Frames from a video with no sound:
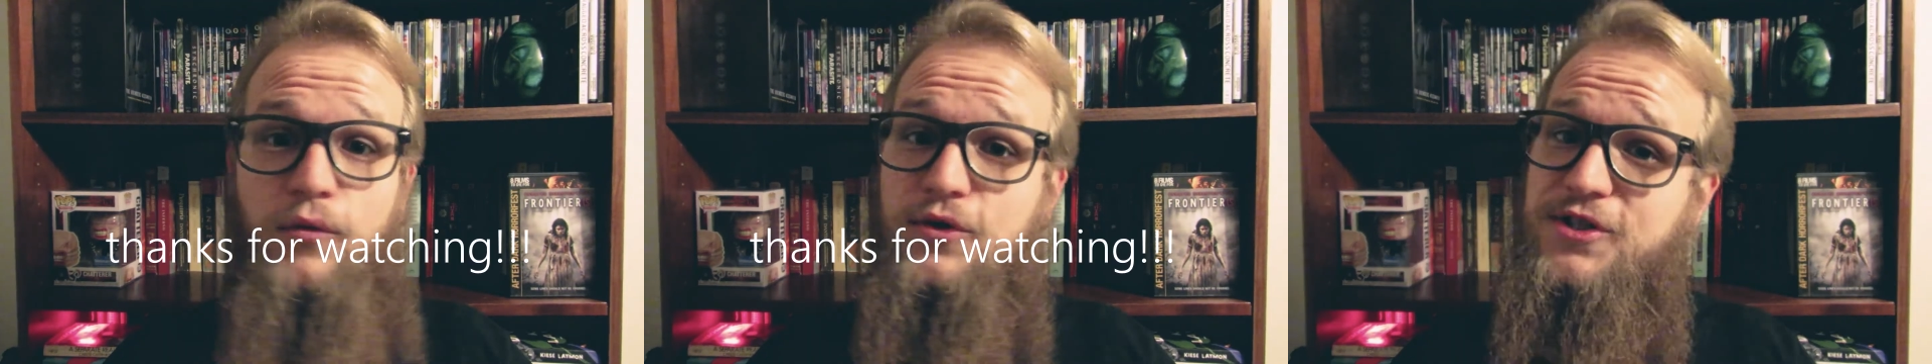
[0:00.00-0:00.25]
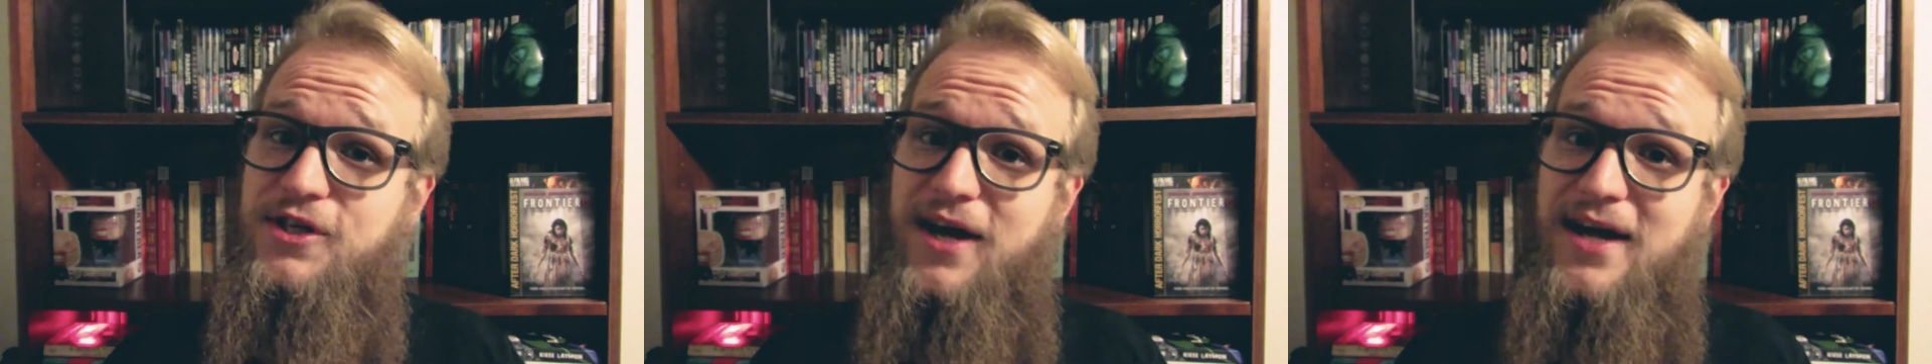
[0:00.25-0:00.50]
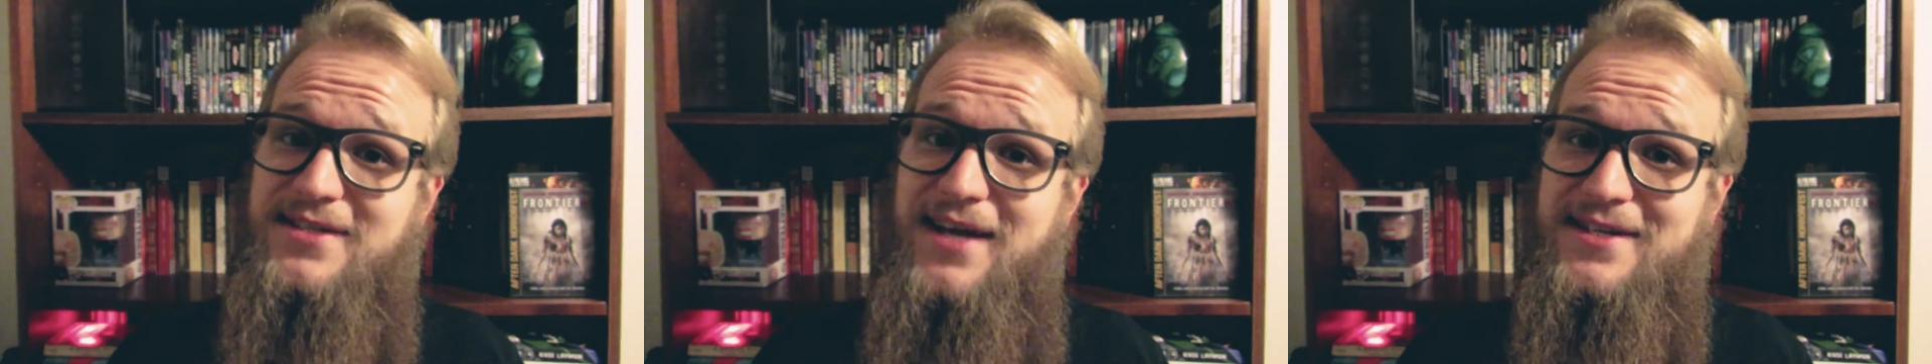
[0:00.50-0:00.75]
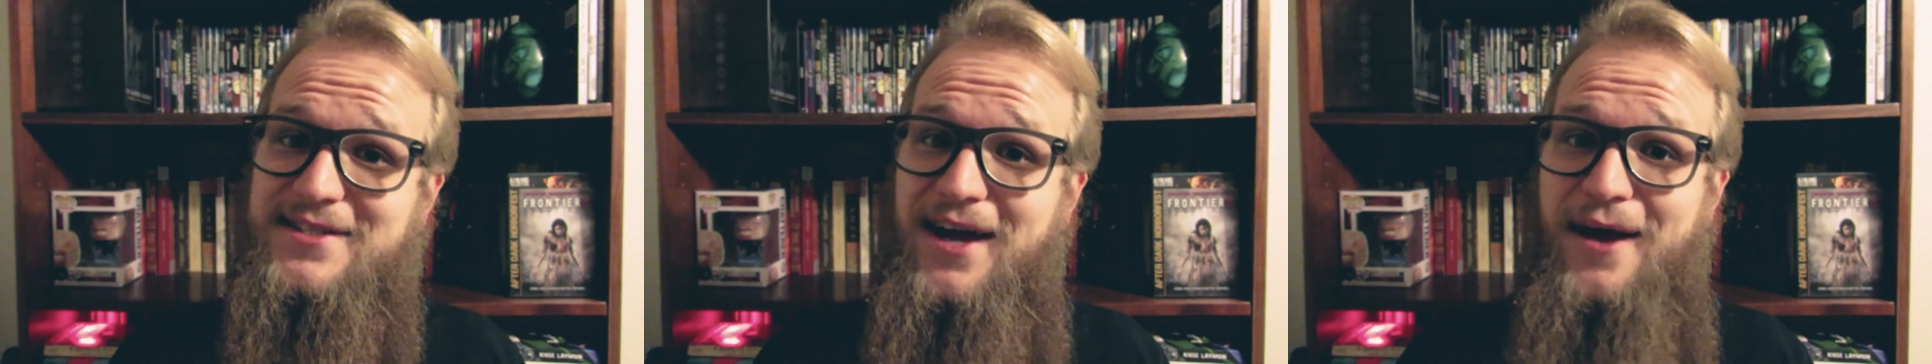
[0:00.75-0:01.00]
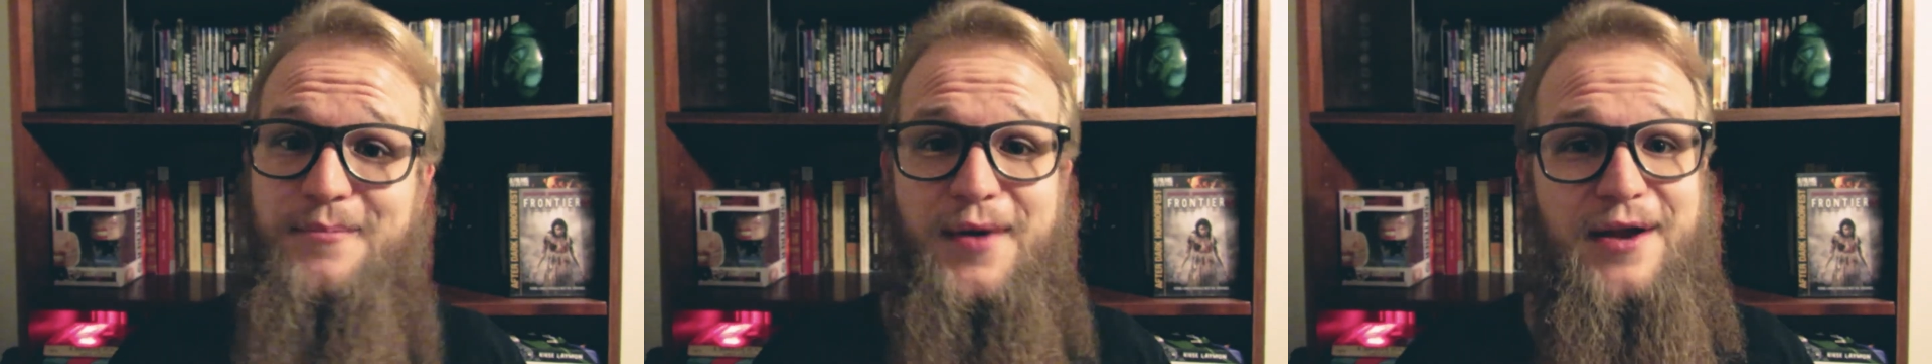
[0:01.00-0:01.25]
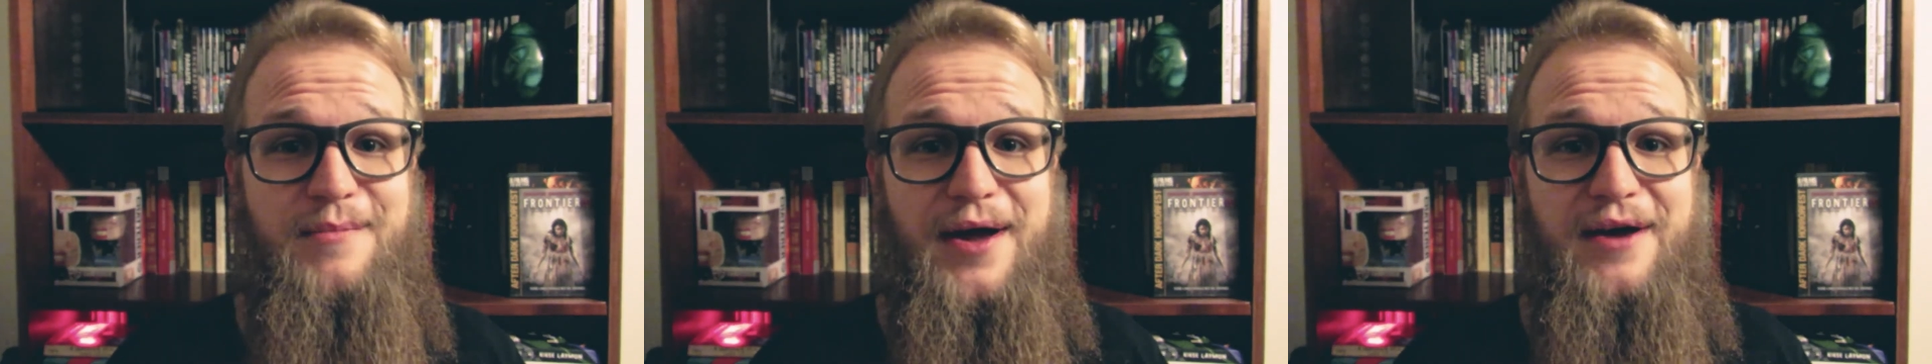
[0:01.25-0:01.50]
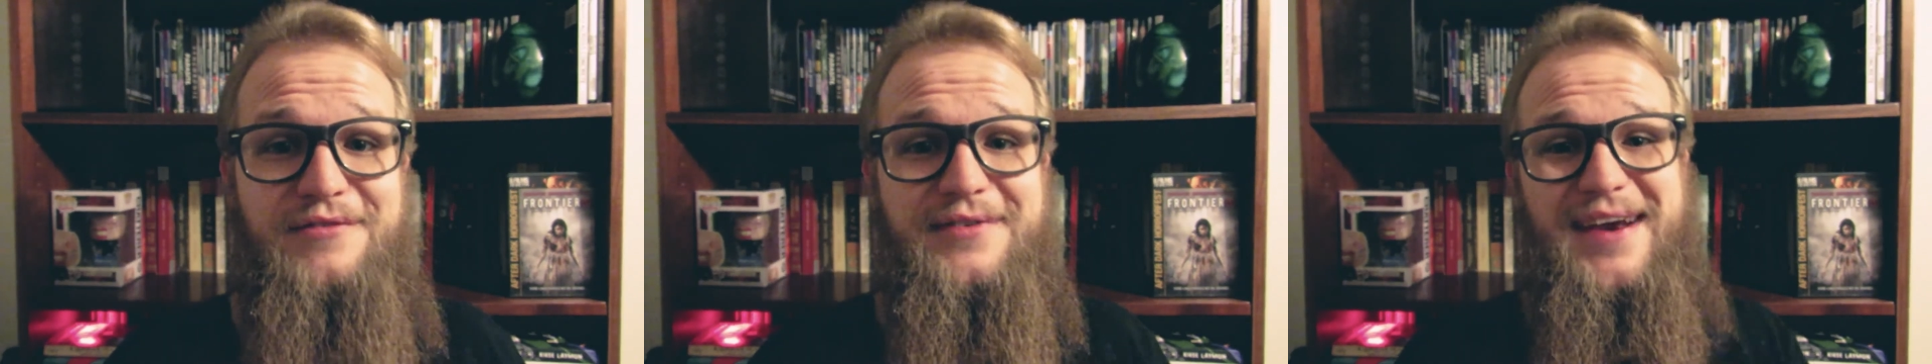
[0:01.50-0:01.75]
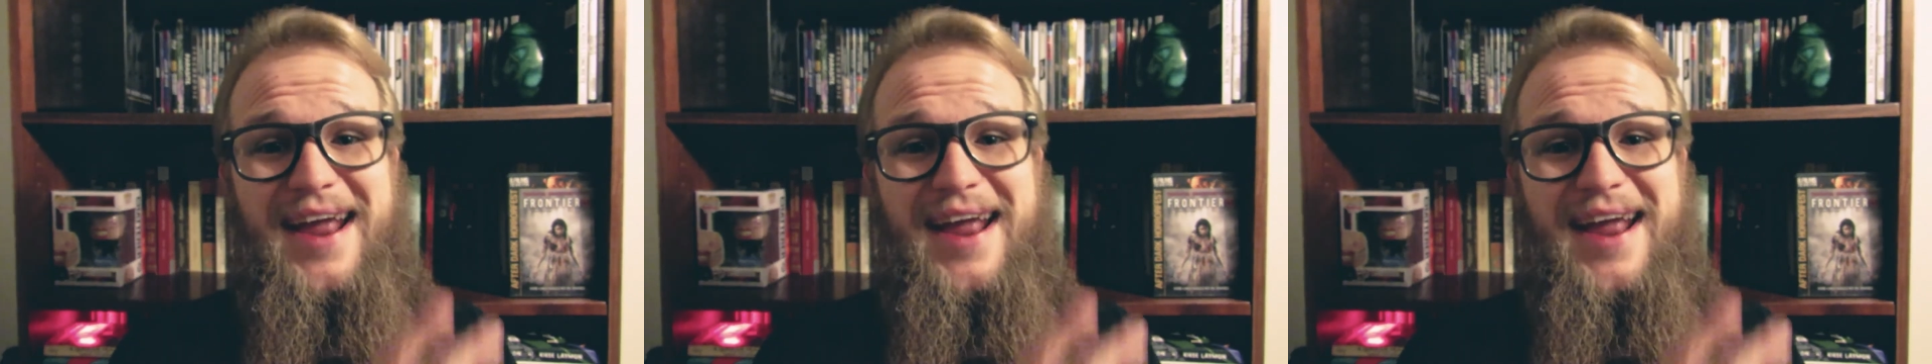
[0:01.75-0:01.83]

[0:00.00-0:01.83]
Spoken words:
We'll see you guys next time. Ben and Bev,